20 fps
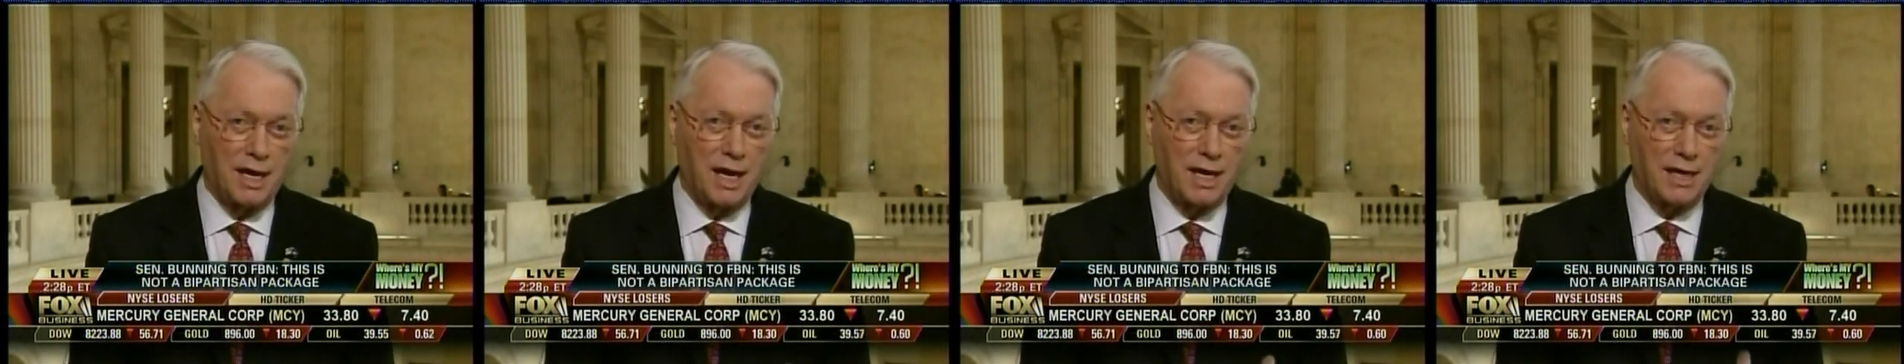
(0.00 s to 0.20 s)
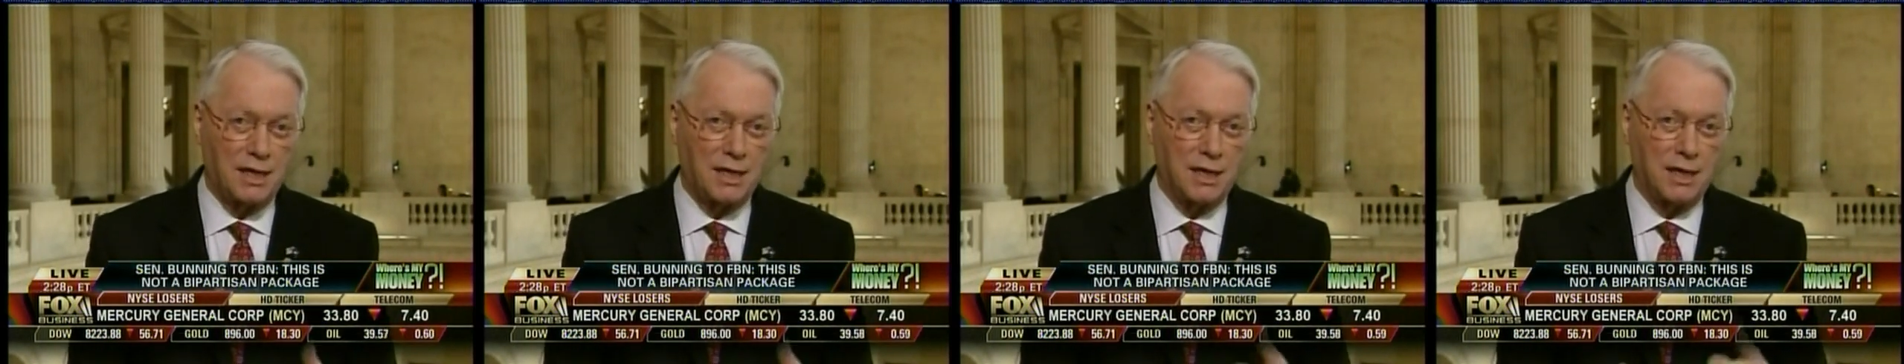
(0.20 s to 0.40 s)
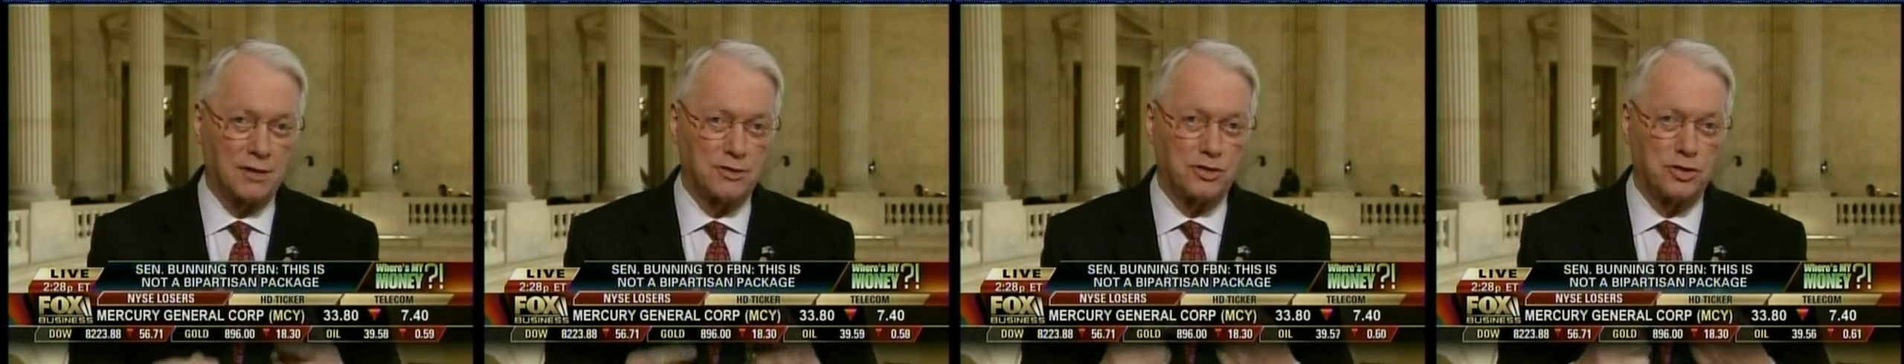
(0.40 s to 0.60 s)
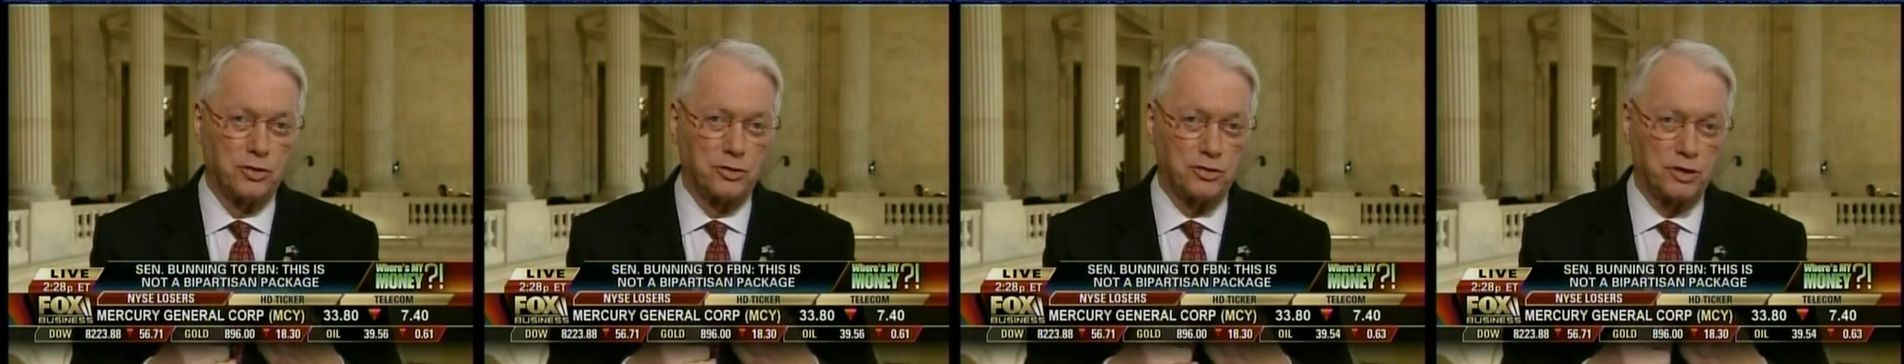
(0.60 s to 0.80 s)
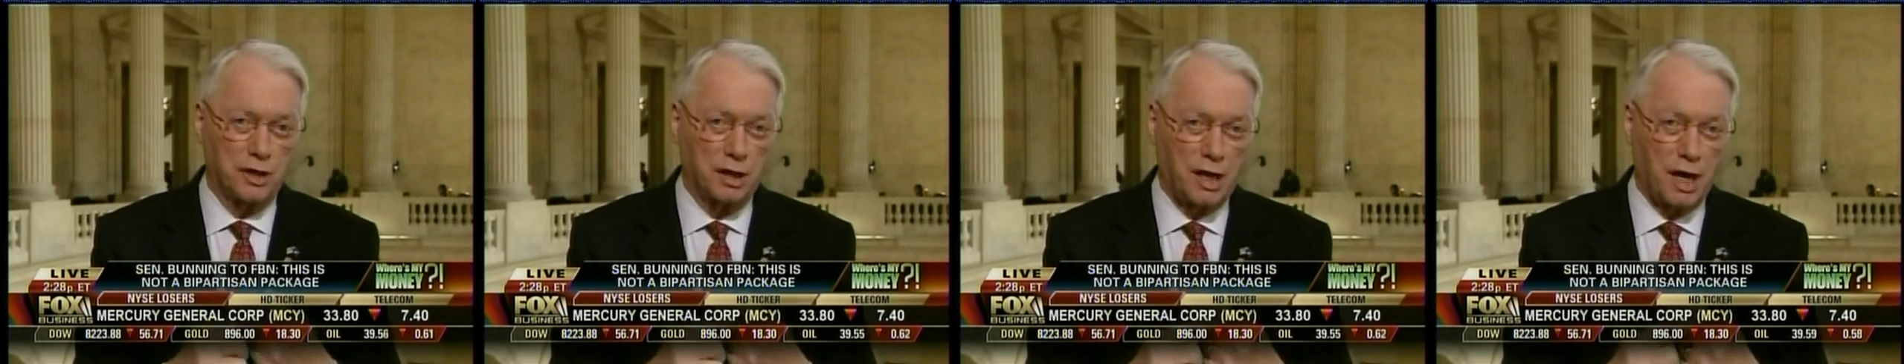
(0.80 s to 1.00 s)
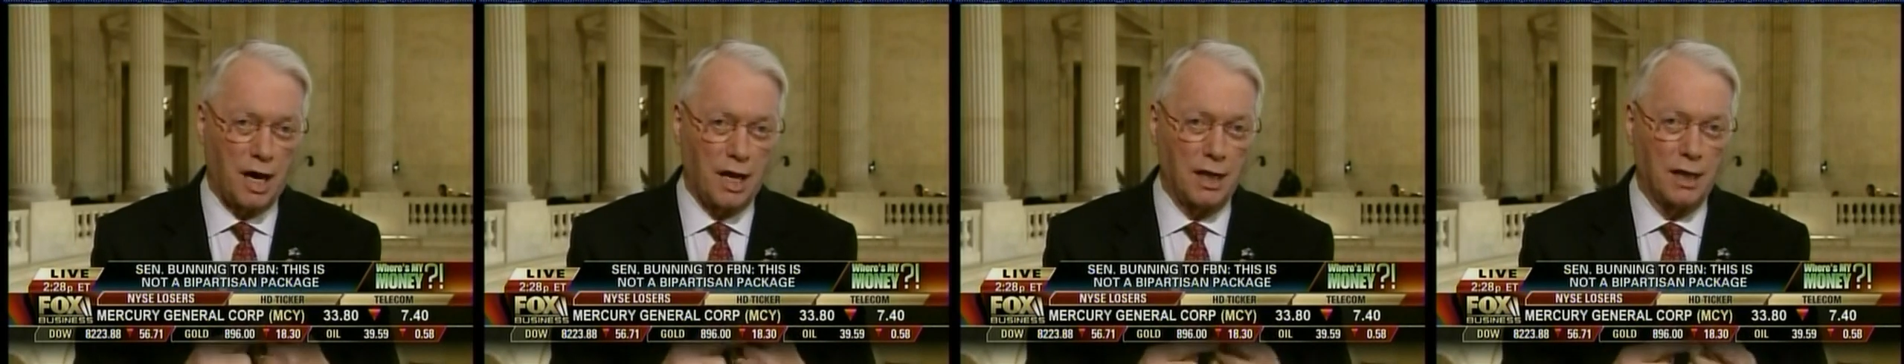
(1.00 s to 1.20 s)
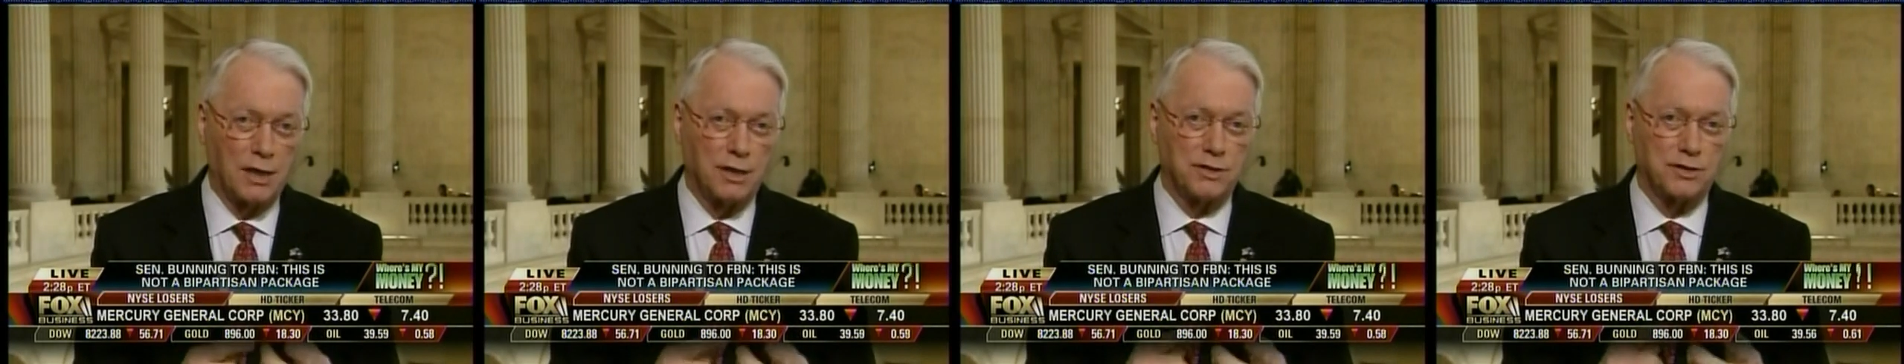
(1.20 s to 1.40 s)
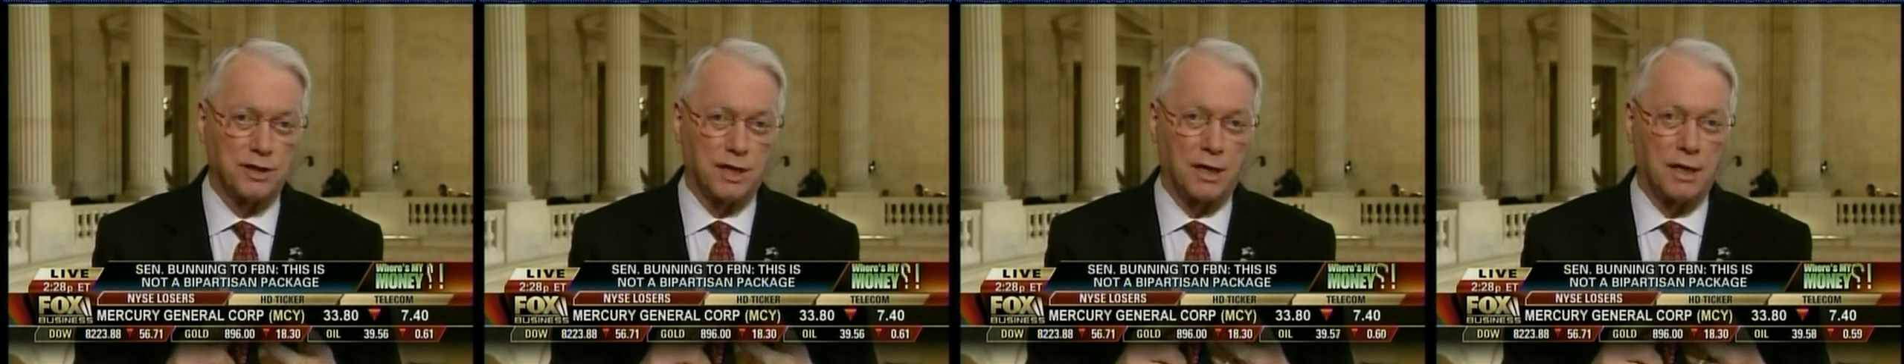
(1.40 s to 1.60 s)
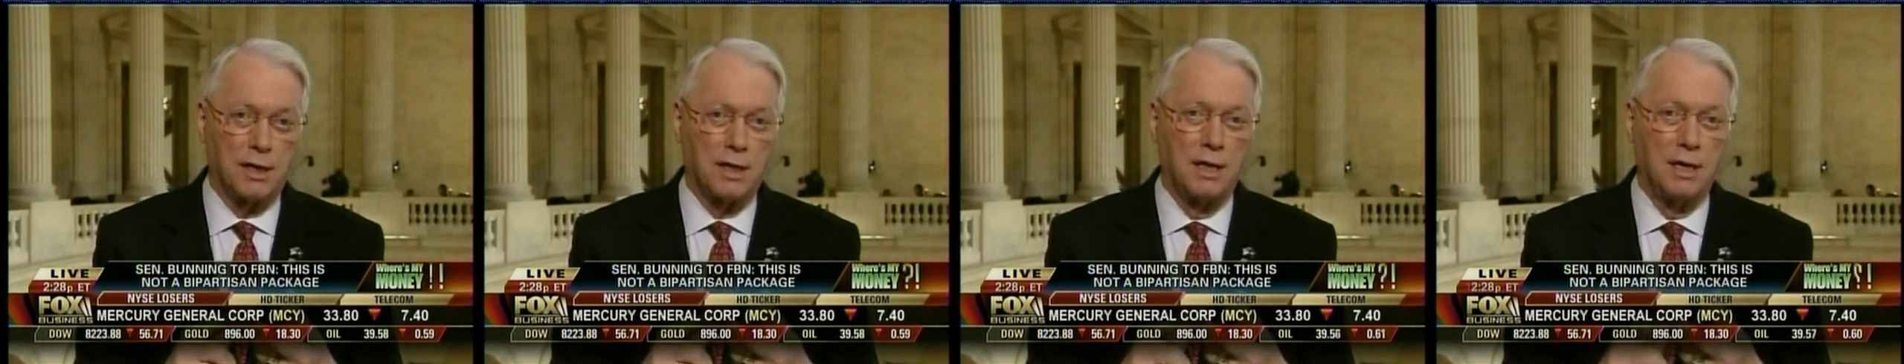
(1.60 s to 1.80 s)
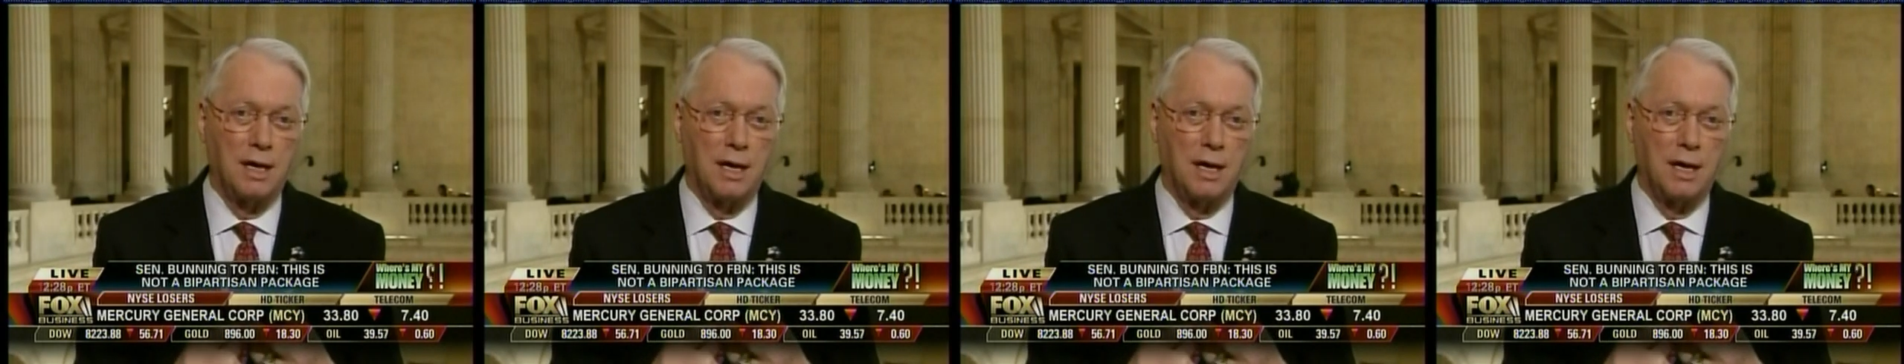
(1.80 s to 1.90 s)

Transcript: get Susan Collins and